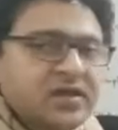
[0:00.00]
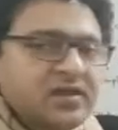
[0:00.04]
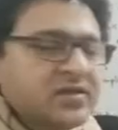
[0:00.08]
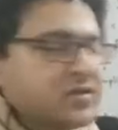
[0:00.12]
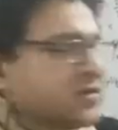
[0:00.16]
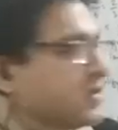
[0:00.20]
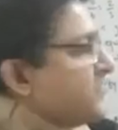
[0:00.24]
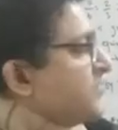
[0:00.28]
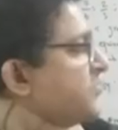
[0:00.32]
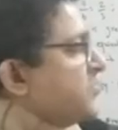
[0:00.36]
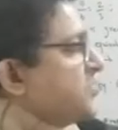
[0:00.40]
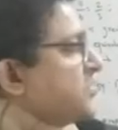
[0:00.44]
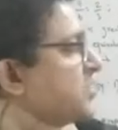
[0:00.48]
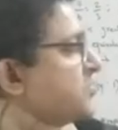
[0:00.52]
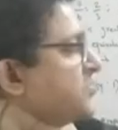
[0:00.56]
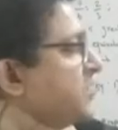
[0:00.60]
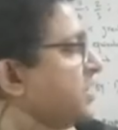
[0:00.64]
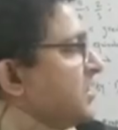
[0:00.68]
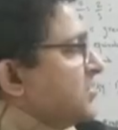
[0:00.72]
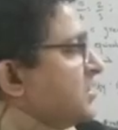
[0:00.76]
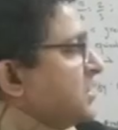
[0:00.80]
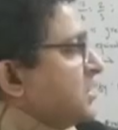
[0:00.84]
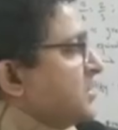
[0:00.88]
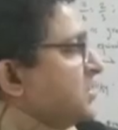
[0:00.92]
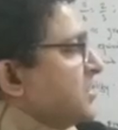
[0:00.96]
3 4 the 12,
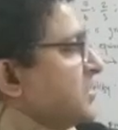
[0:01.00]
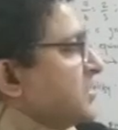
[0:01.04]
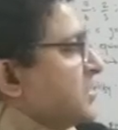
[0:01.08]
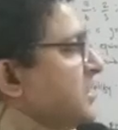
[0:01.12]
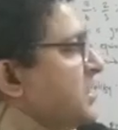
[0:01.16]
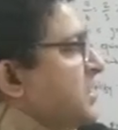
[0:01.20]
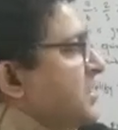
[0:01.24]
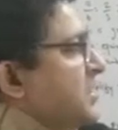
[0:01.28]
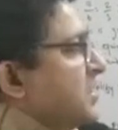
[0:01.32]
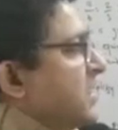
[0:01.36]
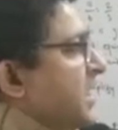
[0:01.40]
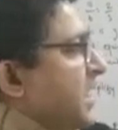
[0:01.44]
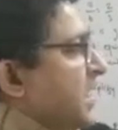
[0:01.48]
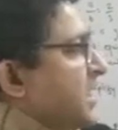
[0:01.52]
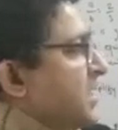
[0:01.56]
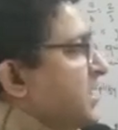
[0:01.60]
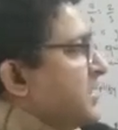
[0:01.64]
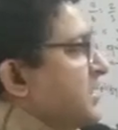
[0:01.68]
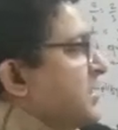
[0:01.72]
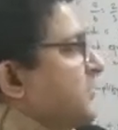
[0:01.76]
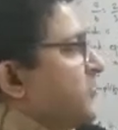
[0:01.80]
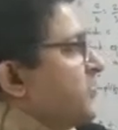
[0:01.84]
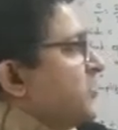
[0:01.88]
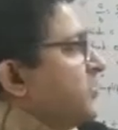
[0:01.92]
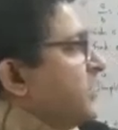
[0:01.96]
3 3 the 9,
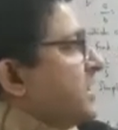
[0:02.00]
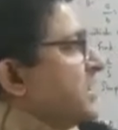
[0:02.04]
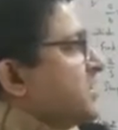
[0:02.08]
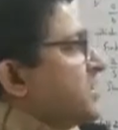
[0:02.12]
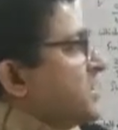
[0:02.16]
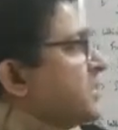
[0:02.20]
4 by 3.